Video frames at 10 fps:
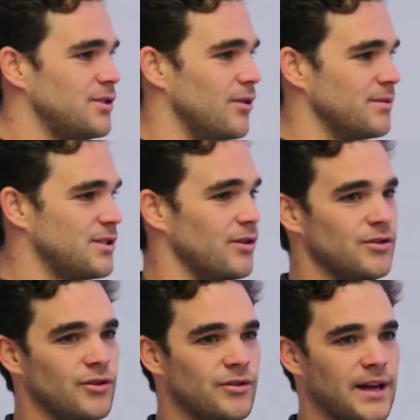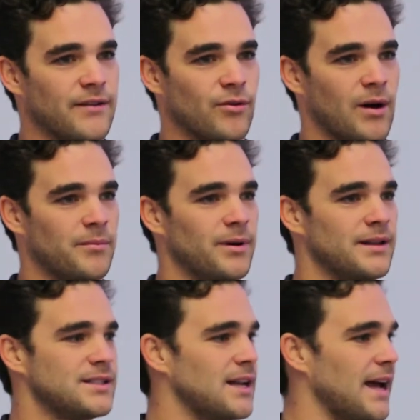sure it's not new to everyone, but
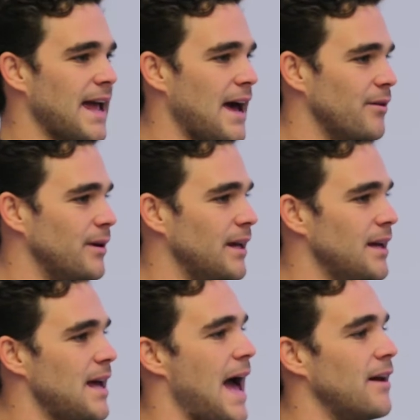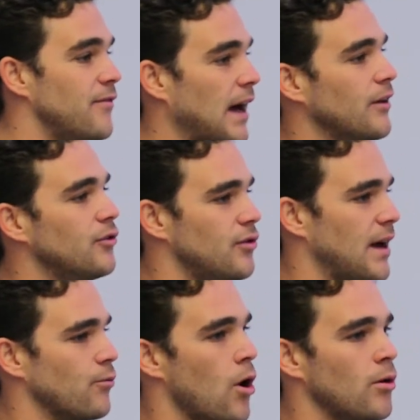it's like, how do we add value to
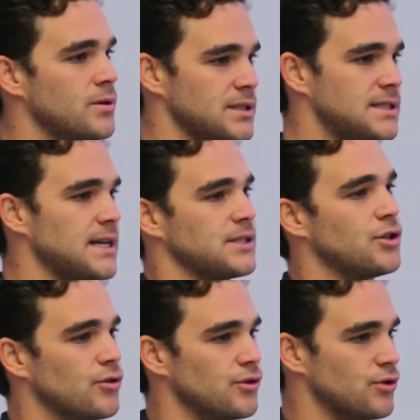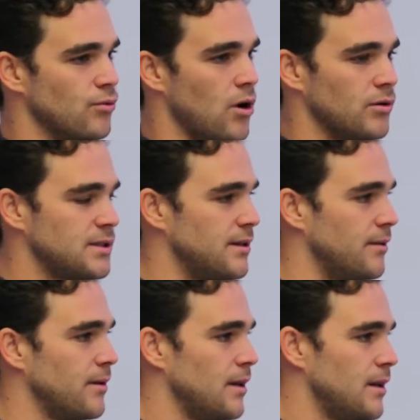that role? Because it's such a crucial role. It's
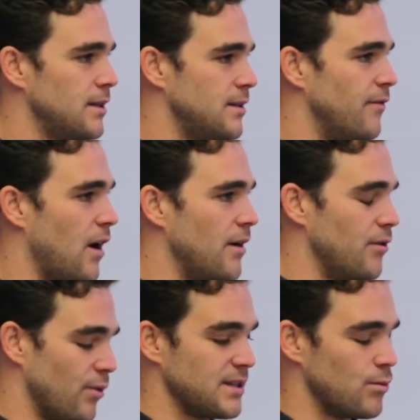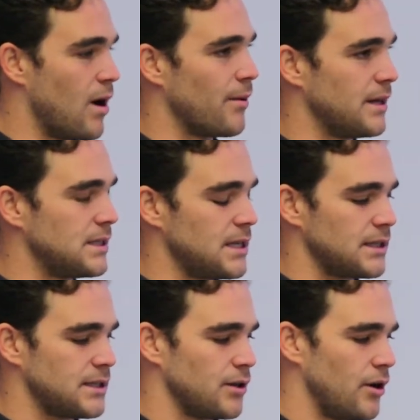the reason why we
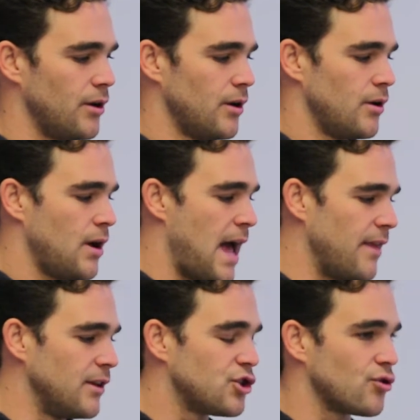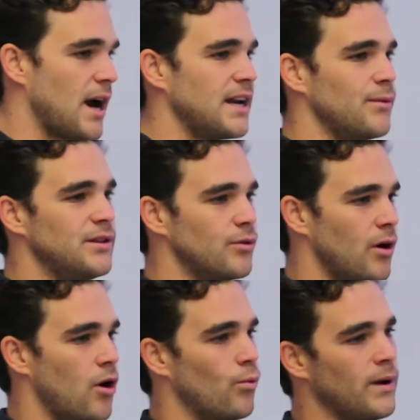exist. So the training, we do
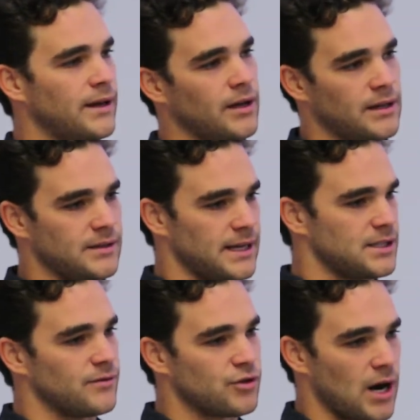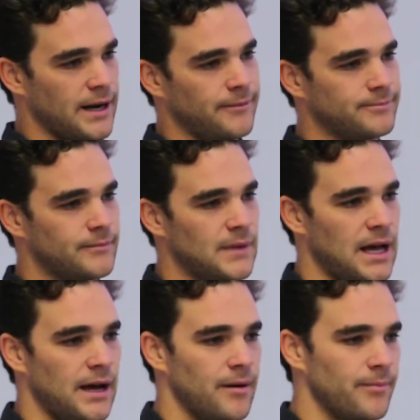a week intensive training
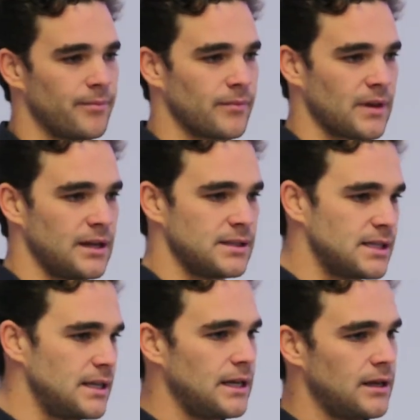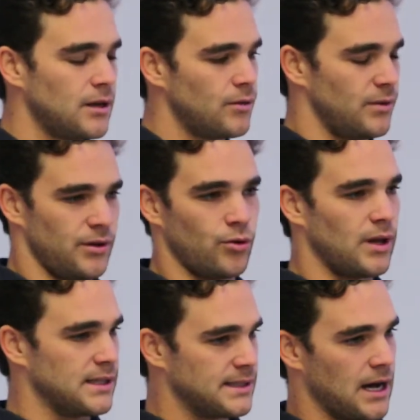in Sydney with
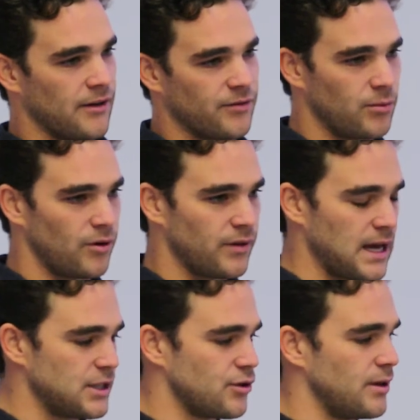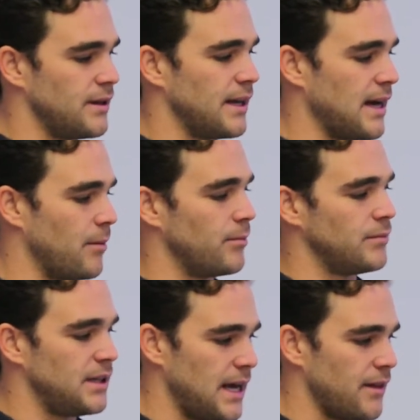all our staff from all over the country, and they
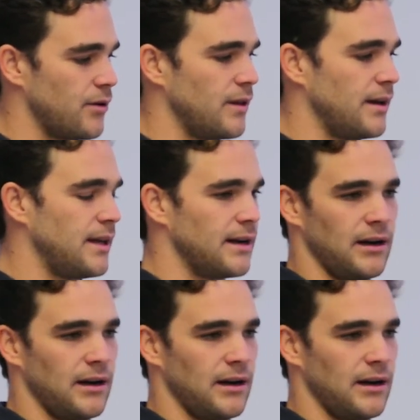come together and they get